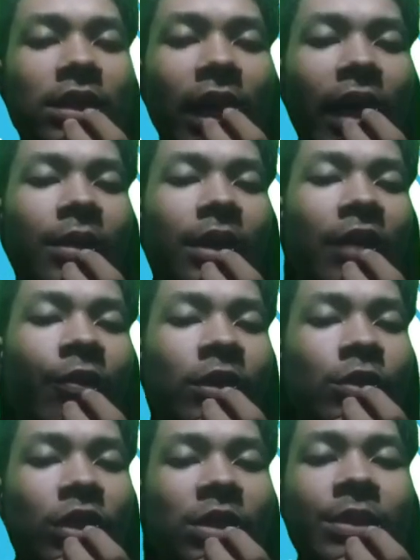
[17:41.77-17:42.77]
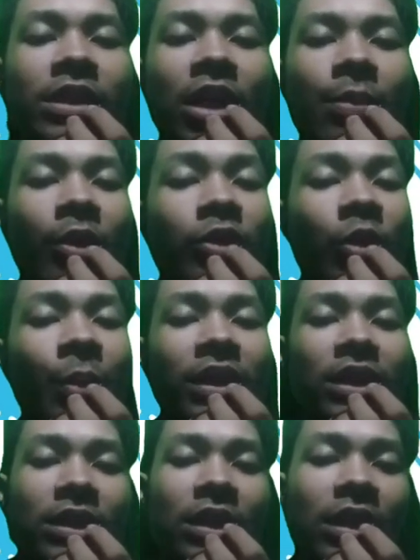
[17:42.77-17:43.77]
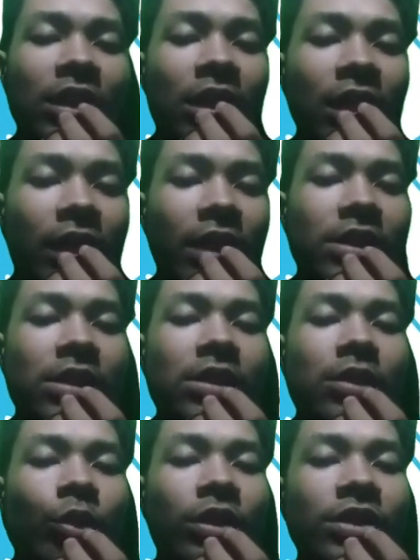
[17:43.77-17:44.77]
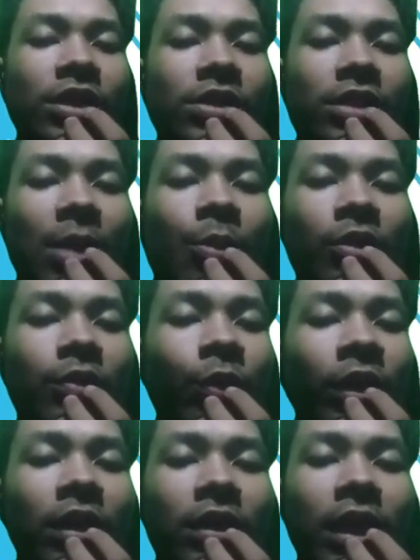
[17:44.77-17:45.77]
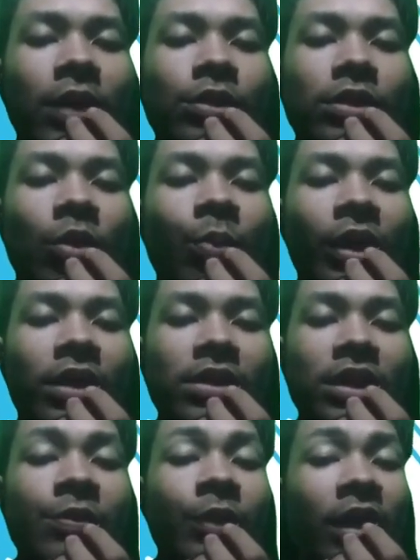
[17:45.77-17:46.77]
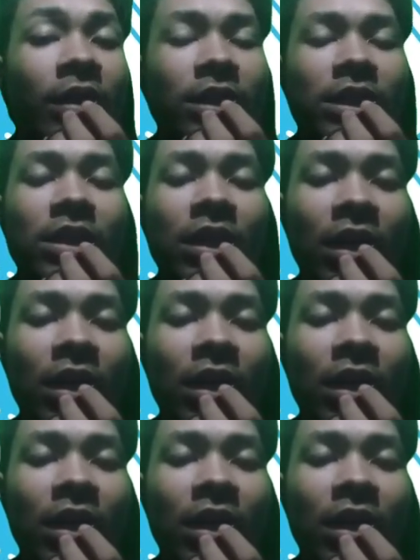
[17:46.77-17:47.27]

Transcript: and eventually become automatic. Raises questions about whether language operates differently.